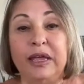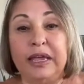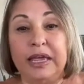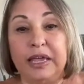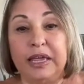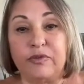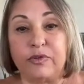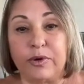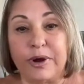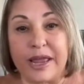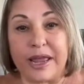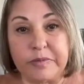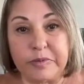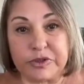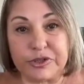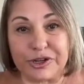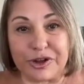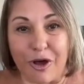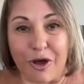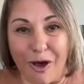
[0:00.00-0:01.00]
If we're able
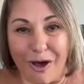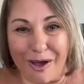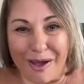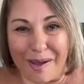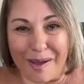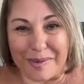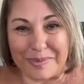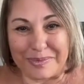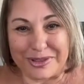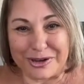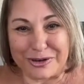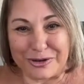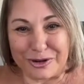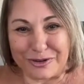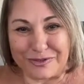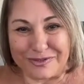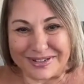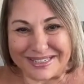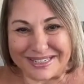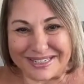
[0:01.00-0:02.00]
to calm the
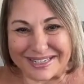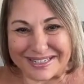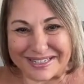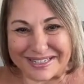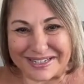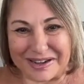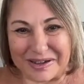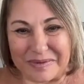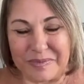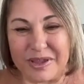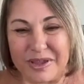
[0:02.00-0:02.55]
nervous system,